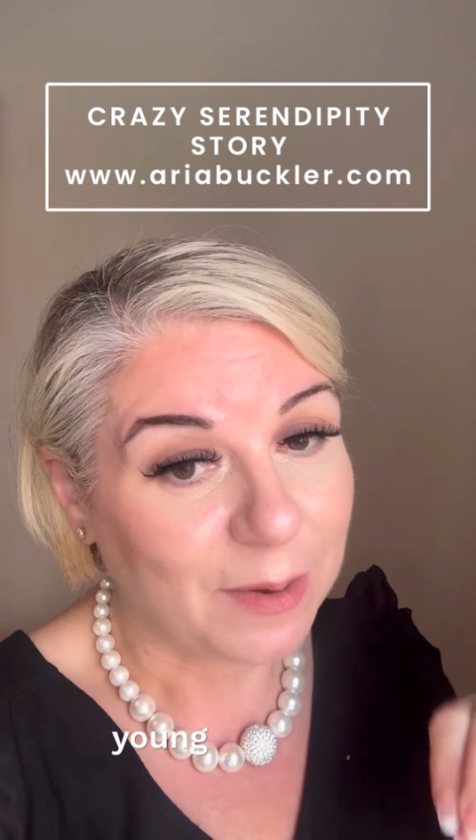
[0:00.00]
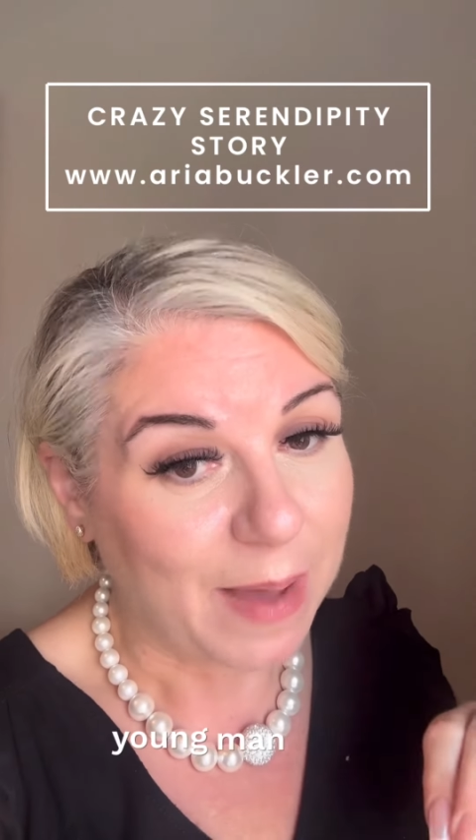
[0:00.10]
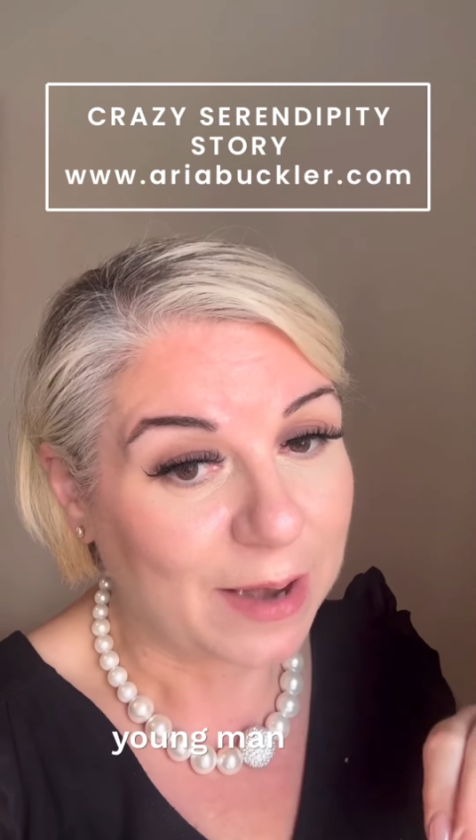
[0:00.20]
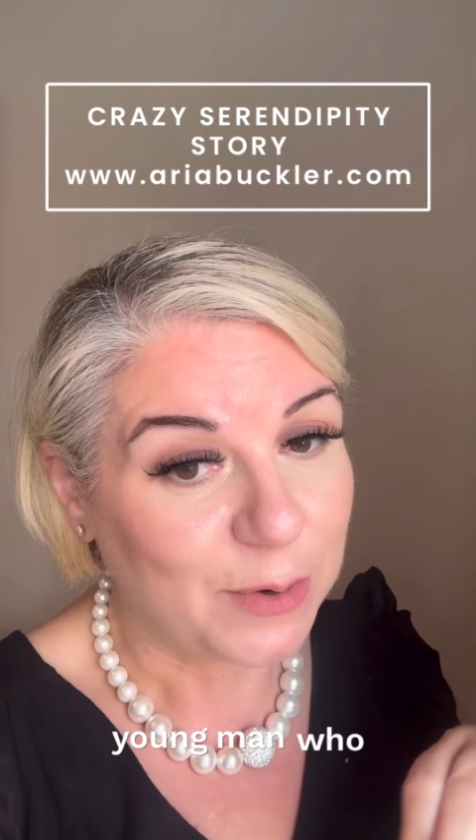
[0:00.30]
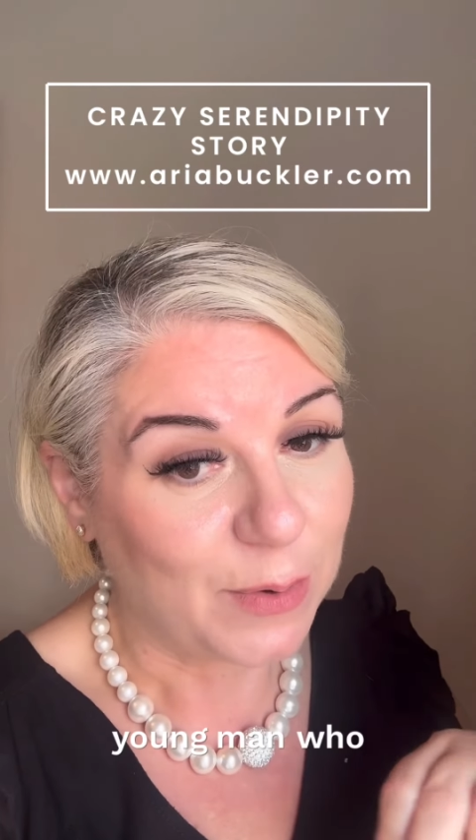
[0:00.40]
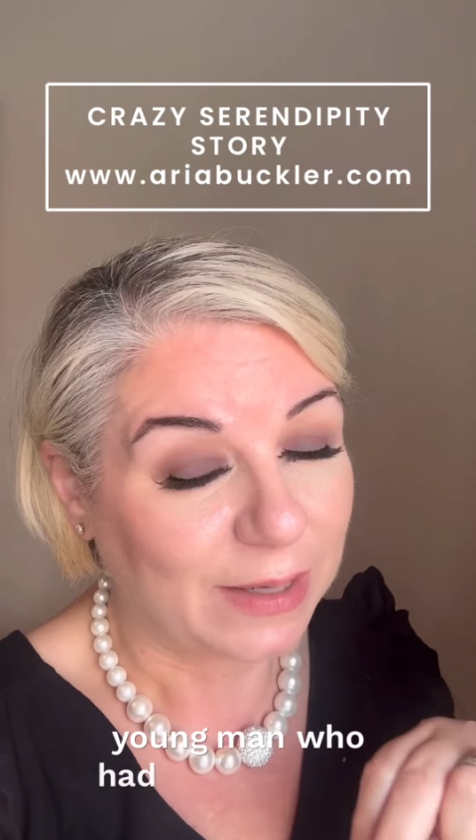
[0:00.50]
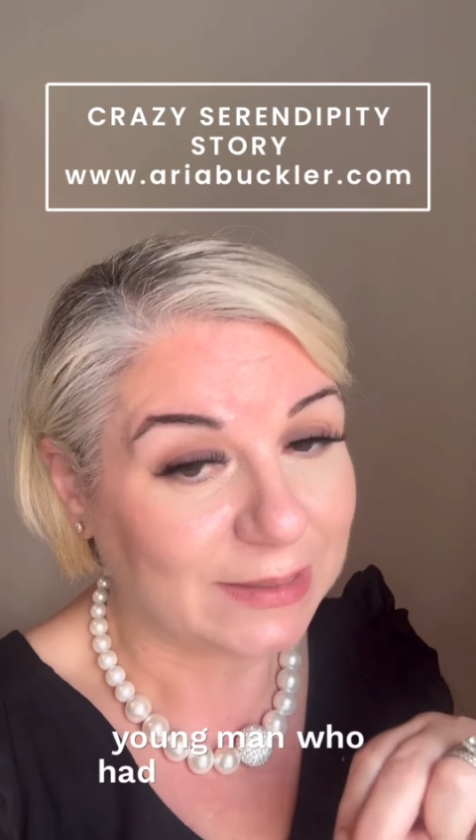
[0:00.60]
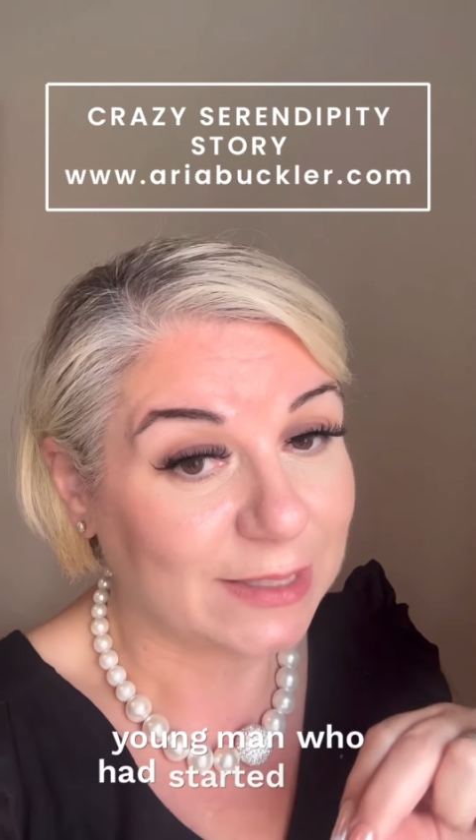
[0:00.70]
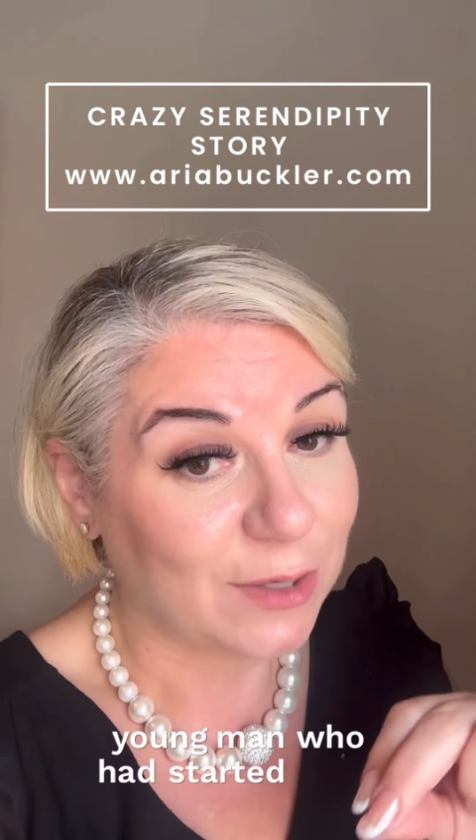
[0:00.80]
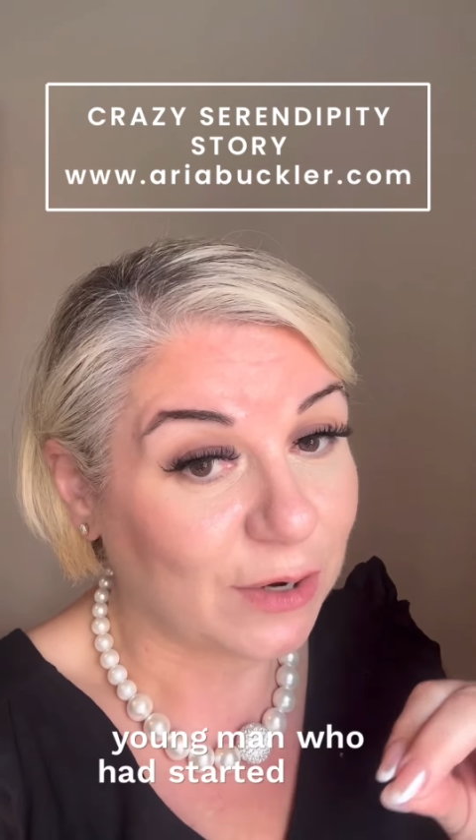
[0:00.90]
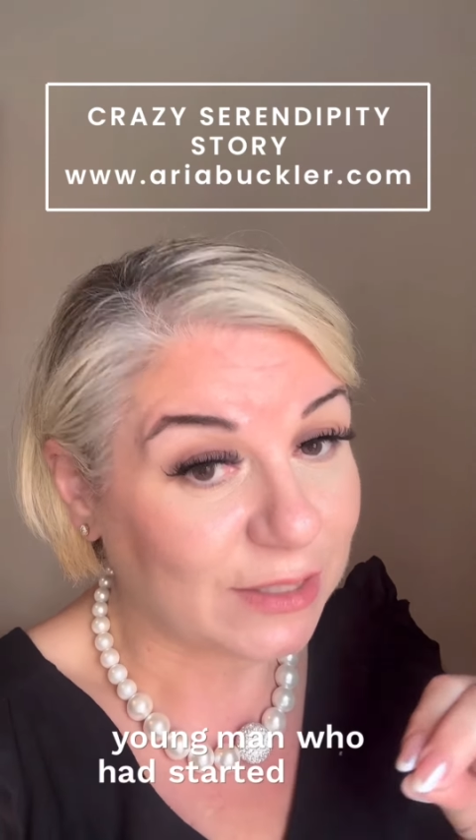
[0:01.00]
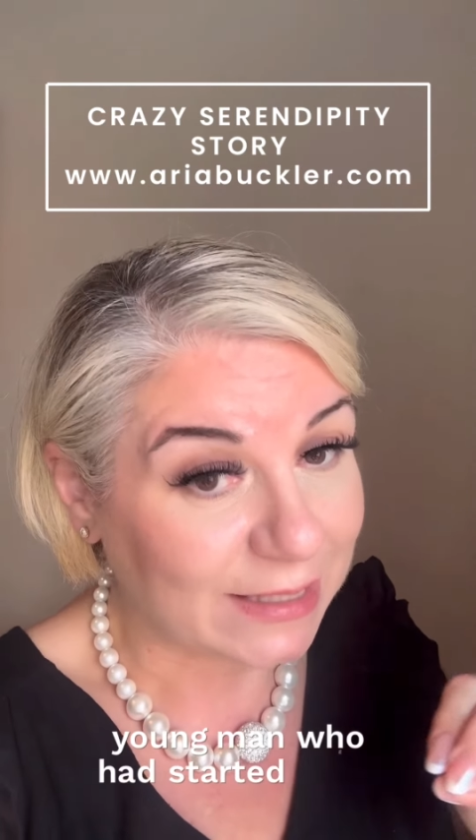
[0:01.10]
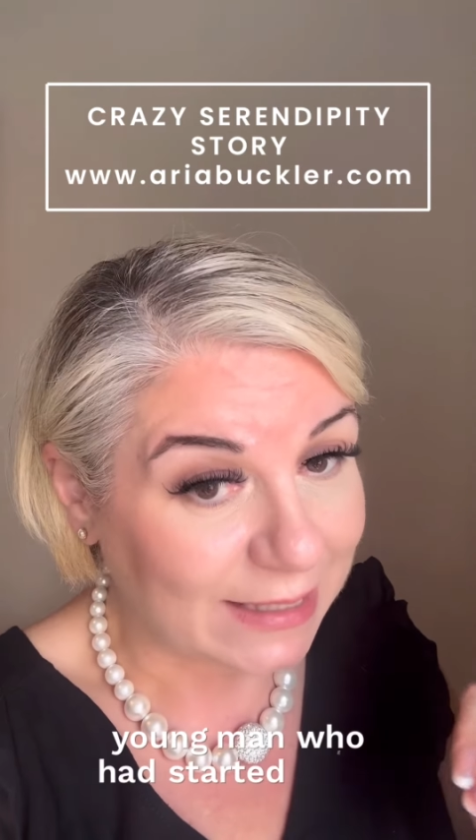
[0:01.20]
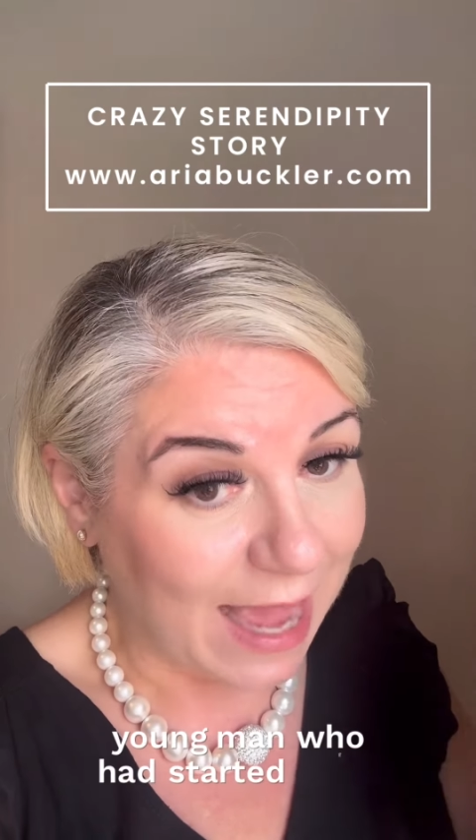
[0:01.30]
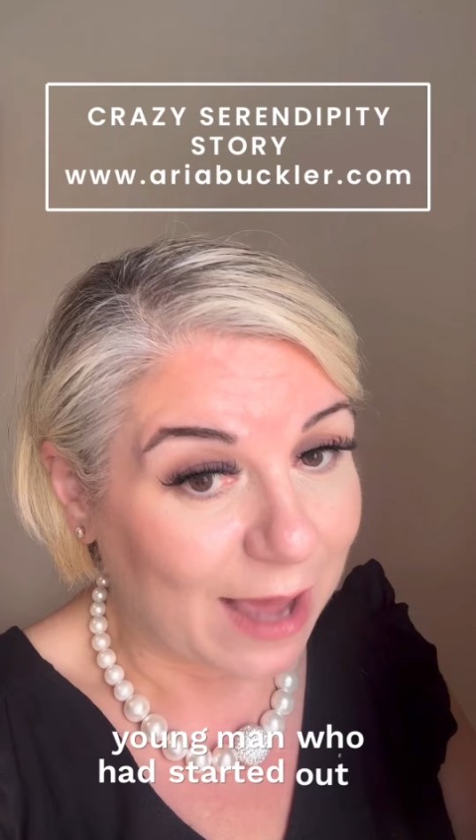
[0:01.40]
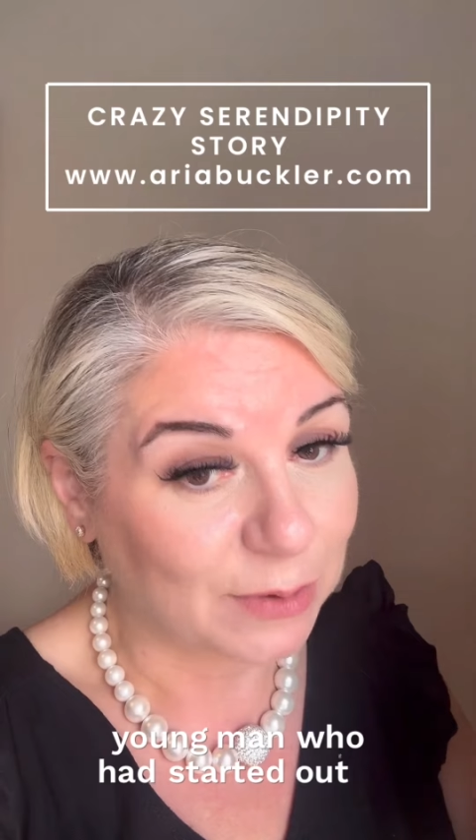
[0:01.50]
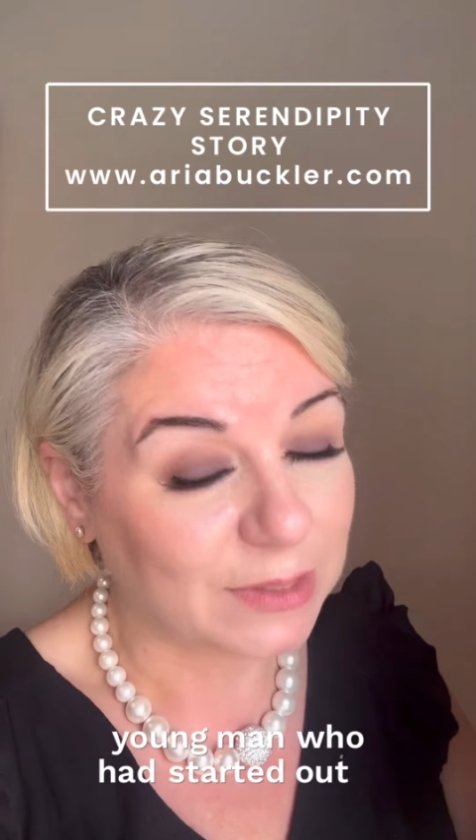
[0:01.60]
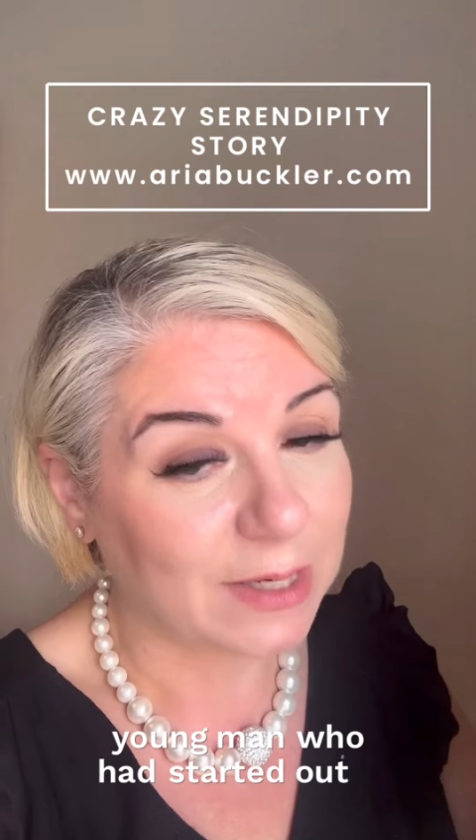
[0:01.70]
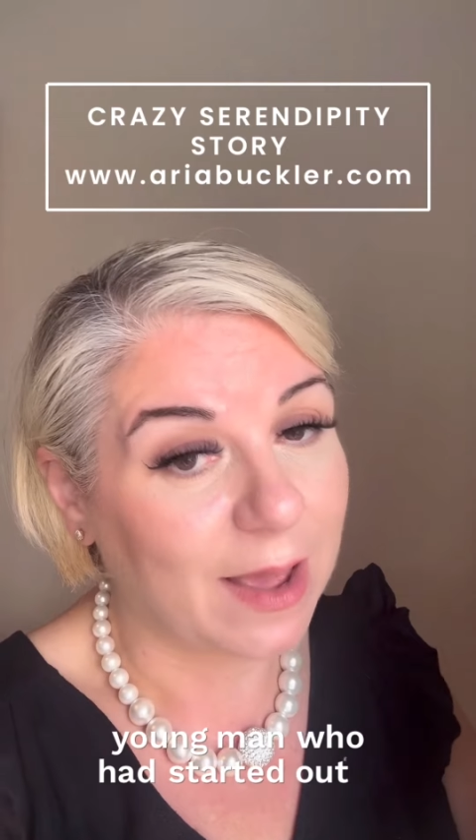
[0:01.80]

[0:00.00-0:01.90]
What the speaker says: man who had started out